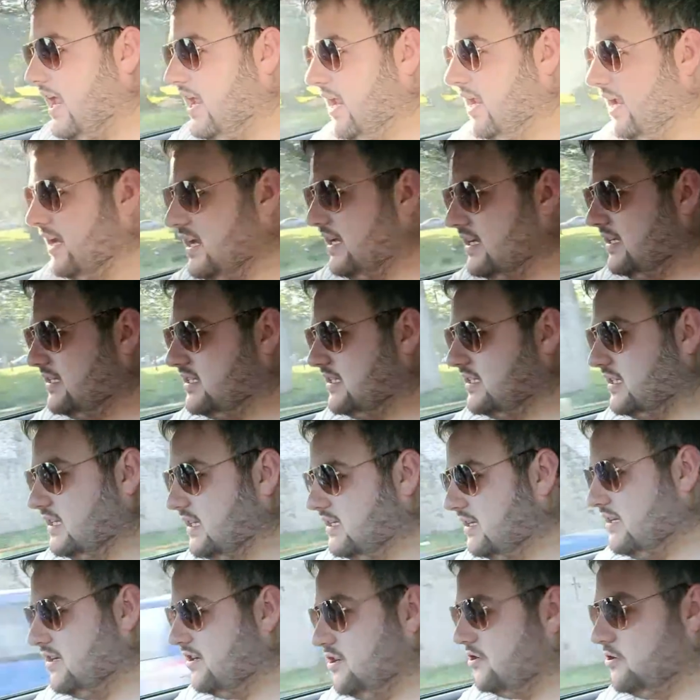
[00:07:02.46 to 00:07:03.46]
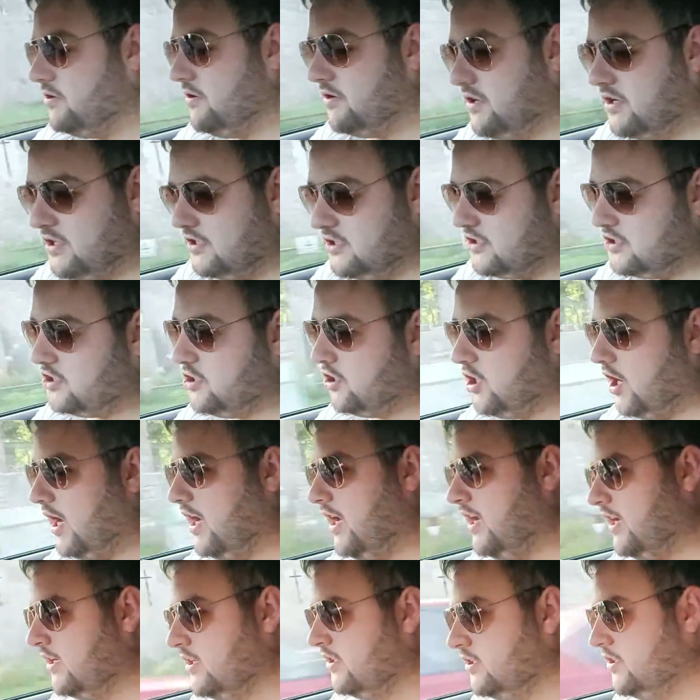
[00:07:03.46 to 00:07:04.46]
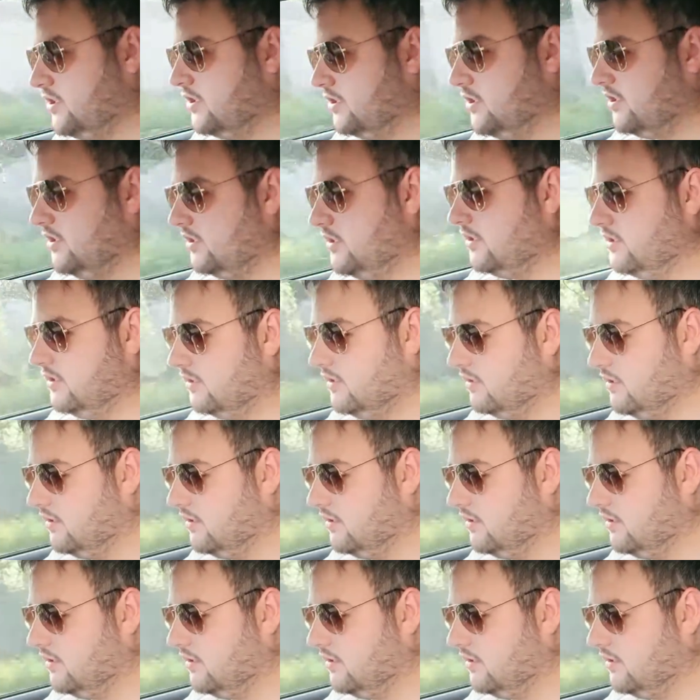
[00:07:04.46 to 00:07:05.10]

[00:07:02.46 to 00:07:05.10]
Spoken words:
is you can change